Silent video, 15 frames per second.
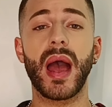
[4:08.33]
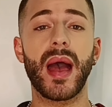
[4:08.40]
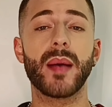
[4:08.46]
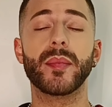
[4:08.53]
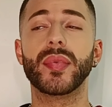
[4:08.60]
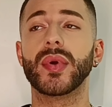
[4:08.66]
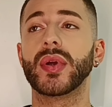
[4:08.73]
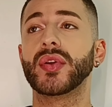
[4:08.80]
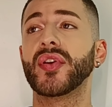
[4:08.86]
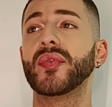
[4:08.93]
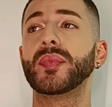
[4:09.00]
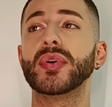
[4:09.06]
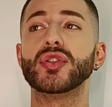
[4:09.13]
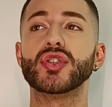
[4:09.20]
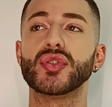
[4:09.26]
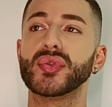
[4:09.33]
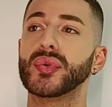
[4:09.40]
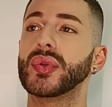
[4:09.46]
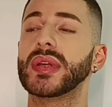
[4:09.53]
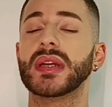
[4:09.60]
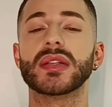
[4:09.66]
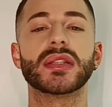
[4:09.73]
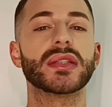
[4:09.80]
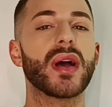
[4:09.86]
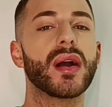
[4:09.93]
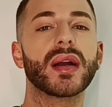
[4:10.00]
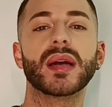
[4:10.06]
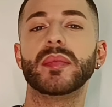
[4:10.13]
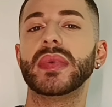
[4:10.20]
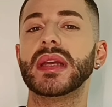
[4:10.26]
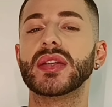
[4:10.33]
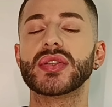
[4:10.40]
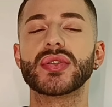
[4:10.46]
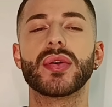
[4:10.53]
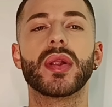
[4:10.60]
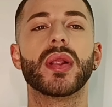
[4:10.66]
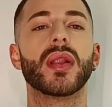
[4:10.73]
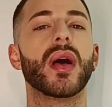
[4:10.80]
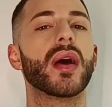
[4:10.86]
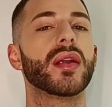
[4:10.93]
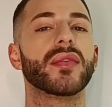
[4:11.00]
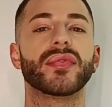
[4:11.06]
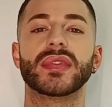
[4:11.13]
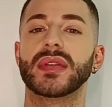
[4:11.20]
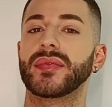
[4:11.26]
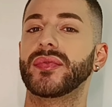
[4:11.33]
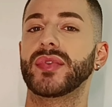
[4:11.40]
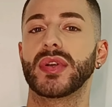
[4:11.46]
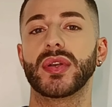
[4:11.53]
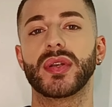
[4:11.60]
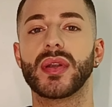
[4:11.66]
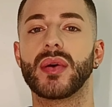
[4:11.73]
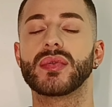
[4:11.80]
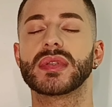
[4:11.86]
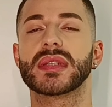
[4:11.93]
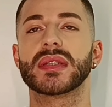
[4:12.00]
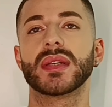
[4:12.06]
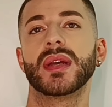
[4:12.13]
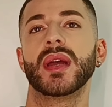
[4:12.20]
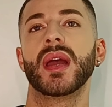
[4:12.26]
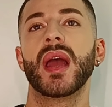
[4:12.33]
amber, you have patchouli and tonka bean, so a lot of different notes.